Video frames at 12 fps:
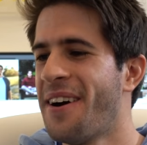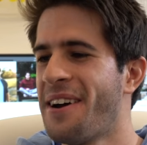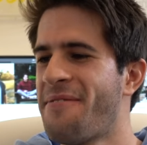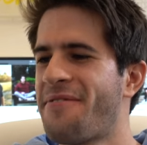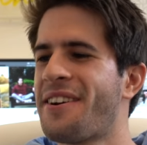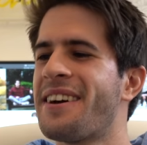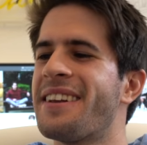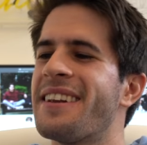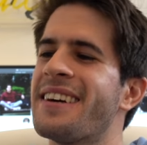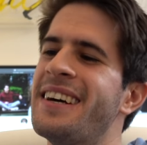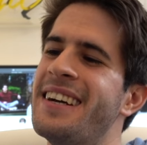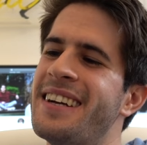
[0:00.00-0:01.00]
my friend,
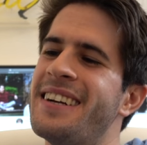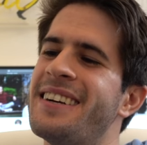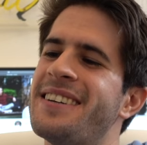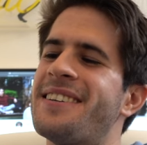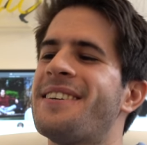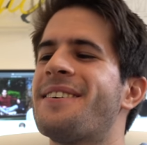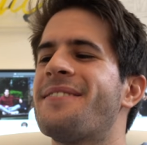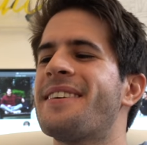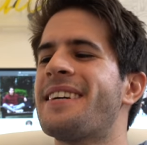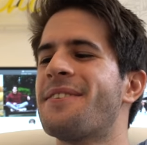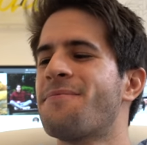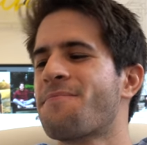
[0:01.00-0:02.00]
Oh
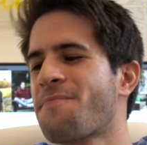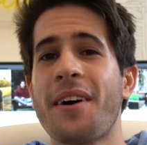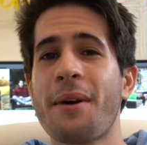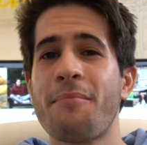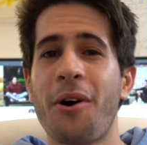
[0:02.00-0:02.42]
man, I'm